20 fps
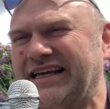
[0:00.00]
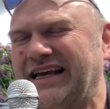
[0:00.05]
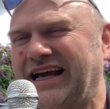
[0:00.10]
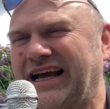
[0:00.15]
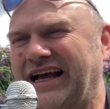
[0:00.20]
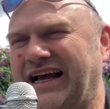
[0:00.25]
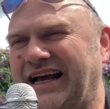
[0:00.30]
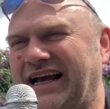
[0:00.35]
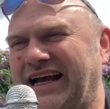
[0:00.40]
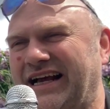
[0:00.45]

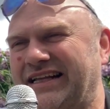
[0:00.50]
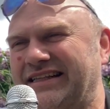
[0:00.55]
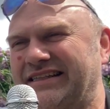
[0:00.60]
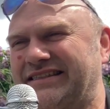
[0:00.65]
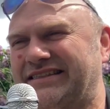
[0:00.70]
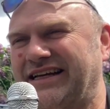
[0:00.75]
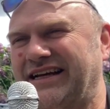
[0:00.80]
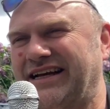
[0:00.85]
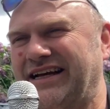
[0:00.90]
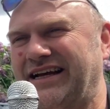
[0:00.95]
And
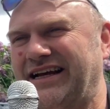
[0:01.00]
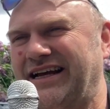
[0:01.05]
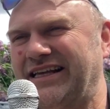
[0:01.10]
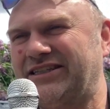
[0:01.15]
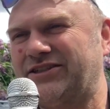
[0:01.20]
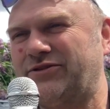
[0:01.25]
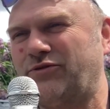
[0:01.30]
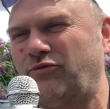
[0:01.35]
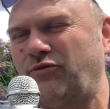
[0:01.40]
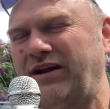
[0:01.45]

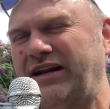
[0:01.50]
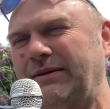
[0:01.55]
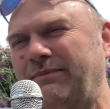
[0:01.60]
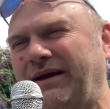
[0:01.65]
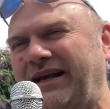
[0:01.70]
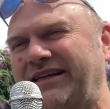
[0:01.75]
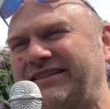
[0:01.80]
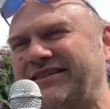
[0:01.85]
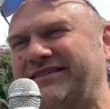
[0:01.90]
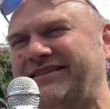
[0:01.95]
it's really
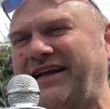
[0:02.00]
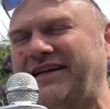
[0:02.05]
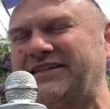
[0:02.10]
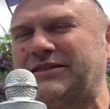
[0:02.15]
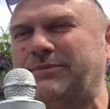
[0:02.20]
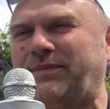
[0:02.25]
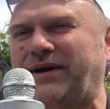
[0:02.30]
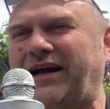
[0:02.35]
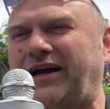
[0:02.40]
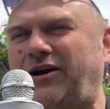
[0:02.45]
amazing. It takes
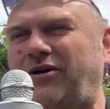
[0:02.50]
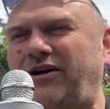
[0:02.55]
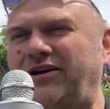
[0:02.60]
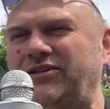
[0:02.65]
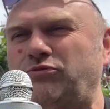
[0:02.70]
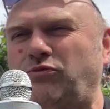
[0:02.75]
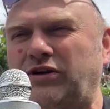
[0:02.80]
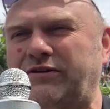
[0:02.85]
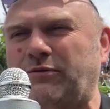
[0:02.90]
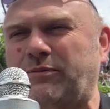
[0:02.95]
about a
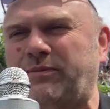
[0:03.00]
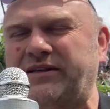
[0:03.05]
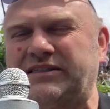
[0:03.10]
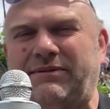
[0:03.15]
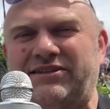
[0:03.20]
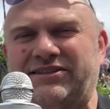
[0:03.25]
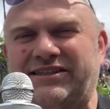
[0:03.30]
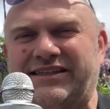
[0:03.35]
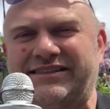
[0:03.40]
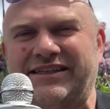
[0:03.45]
wonderful piece of
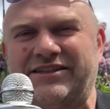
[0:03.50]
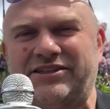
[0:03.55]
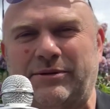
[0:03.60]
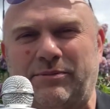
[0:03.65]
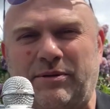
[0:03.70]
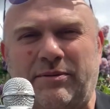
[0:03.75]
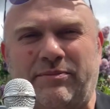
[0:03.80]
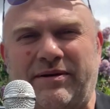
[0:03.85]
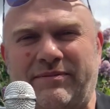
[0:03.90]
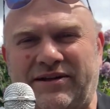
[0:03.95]
magic, isn't it?
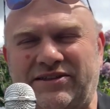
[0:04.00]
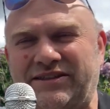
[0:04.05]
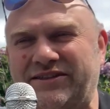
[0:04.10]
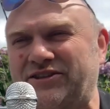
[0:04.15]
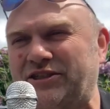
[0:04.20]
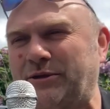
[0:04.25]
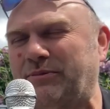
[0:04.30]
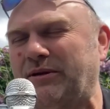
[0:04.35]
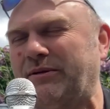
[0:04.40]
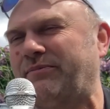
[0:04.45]
Superb
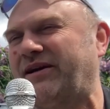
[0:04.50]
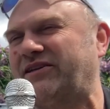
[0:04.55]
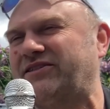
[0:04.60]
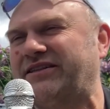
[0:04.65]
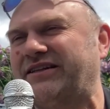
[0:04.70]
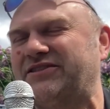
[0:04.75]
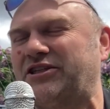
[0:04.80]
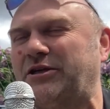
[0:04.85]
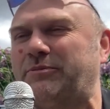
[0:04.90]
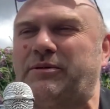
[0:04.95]
magic.
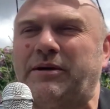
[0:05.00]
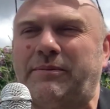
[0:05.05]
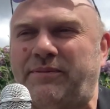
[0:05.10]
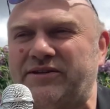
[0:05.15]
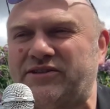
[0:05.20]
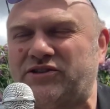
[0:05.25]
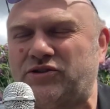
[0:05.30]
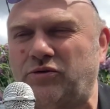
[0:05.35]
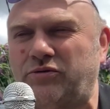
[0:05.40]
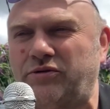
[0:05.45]
The superb
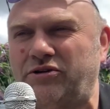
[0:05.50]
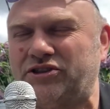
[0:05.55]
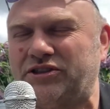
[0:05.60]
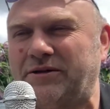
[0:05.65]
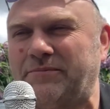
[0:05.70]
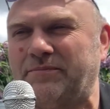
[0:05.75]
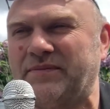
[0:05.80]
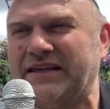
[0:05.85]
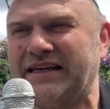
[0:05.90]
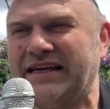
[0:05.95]
buzzsaw
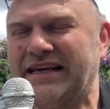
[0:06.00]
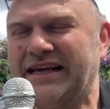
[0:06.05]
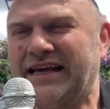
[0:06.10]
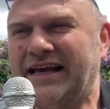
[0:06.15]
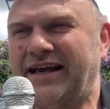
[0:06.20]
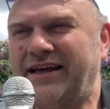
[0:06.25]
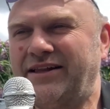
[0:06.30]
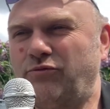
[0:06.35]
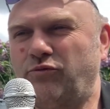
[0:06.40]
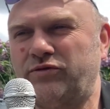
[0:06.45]
illusion,
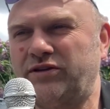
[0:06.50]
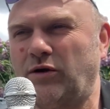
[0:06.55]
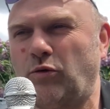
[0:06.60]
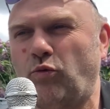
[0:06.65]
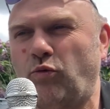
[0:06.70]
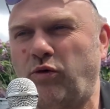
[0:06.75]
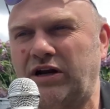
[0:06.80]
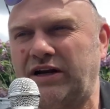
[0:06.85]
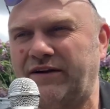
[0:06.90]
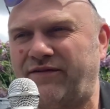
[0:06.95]
done
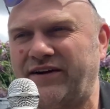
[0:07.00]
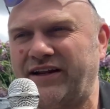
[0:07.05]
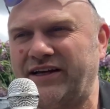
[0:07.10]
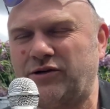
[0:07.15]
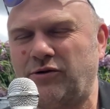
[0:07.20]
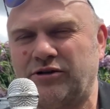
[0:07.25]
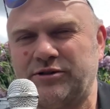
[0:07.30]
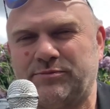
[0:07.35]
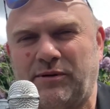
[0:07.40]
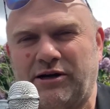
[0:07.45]
wonderfully, of
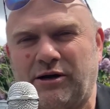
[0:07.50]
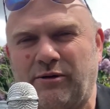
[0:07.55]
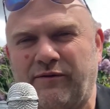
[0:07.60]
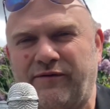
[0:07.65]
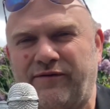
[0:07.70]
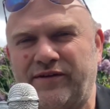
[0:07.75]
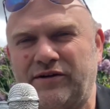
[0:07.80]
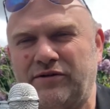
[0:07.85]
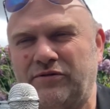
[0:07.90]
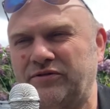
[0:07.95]
course, by
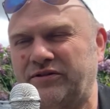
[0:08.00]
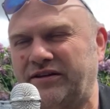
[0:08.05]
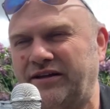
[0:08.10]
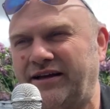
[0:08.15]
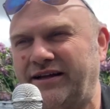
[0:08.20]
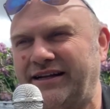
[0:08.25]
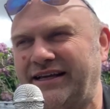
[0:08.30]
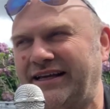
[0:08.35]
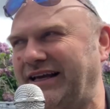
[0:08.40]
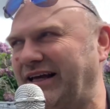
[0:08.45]
Copperfield
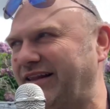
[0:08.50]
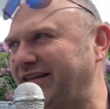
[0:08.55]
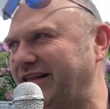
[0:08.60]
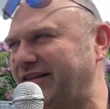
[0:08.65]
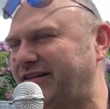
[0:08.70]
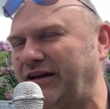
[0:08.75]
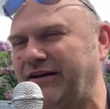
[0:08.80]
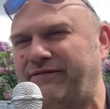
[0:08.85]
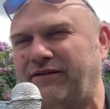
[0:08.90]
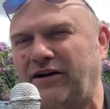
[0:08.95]

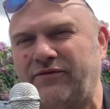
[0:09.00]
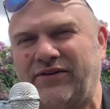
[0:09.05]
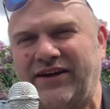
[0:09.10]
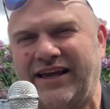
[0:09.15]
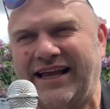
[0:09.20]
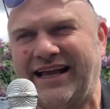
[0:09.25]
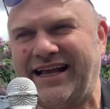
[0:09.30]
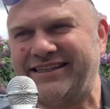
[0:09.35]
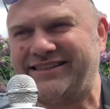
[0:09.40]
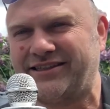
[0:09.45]
35
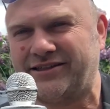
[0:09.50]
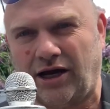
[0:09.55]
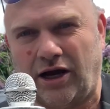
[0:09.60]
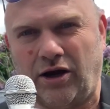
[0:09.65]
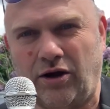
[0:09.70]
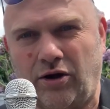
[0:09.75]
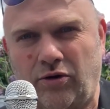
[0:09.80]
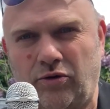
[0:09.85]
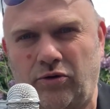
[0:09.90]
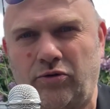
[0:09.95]
years
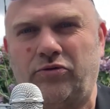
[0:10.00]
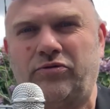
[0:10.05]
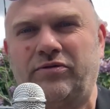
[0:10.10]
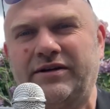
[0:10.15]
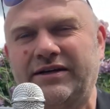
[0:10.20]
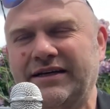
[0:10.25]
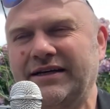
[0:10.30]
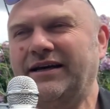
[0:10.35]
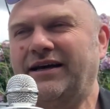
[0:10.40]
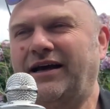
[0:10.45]
ago.
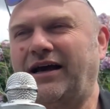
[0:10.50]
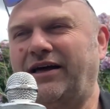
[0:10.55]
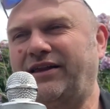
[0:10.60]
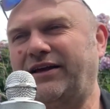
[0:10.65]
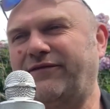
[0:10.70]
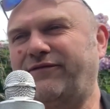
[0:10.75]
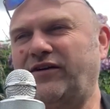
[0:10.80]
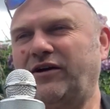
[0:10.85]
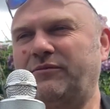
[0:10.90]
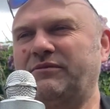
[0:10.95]
I
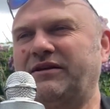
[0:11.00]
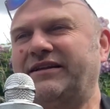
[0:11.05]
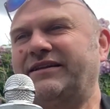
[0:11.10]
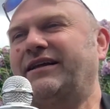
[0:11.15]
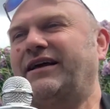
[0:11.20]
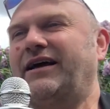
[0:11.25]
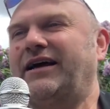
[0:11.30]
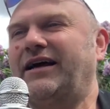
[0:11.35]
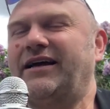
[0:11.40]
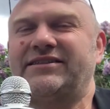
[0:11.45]
think filmed in
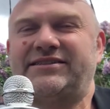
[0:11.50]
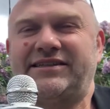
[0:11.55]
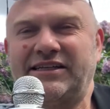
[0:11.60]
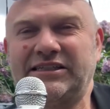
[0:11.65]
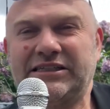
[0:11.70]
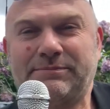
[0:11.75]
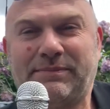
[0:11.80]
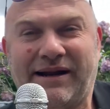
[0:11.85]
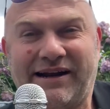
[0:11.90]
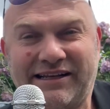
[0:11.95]

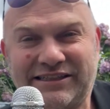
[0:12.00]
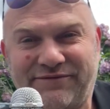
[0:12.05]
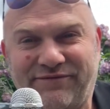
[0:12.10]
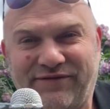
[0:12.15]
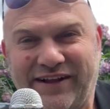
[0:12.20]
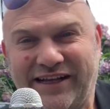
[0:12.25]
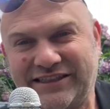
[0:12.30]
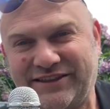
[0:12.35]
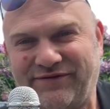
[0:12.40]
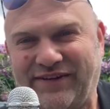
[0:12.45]
Caesar's Palace,
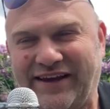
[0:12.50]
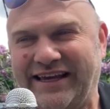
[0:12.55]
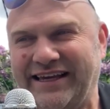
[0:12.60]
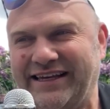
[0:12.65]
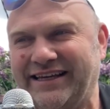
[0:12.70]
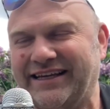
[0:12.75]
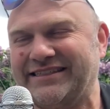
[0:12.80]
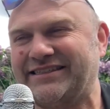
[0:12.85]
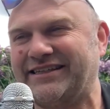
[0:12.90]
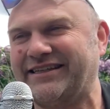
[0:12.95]
Las
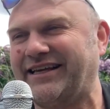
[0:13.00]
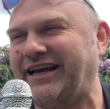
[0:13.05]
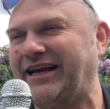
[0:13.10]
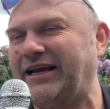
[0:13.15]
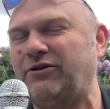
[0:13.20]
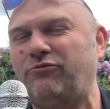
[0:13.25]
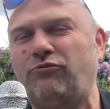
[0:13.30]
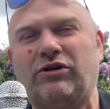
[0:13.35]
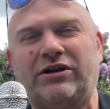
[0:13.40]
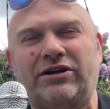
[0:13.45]
Vegas. Okay,
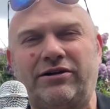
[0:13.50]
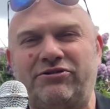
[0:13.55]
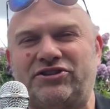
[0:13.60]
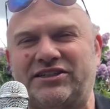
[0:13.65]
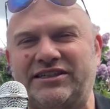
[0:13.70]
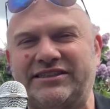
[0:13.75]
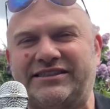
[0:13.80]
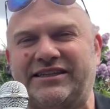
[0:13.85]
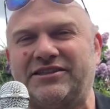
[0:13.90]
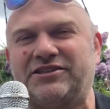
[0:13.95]
what
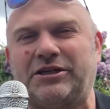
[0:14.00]
illusion, isn't it?